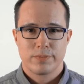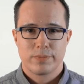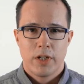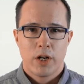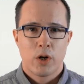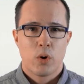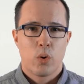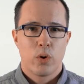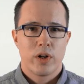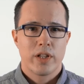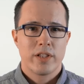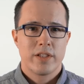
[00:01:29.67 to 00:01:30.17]

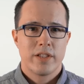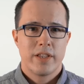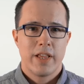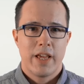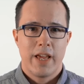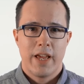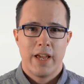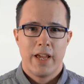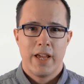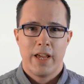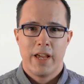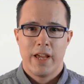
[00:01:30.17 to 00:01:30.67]
According to the
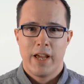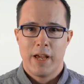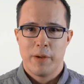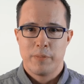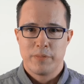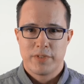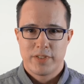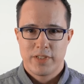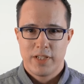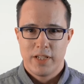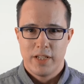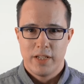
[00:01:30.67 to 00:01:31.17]

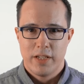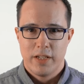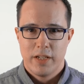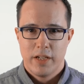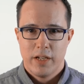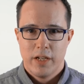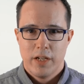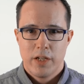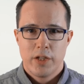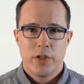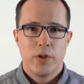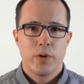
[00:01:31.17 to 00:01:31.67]
AAMC,
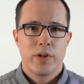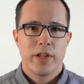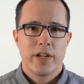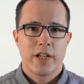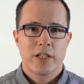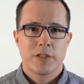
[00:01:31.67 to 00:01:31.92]
you can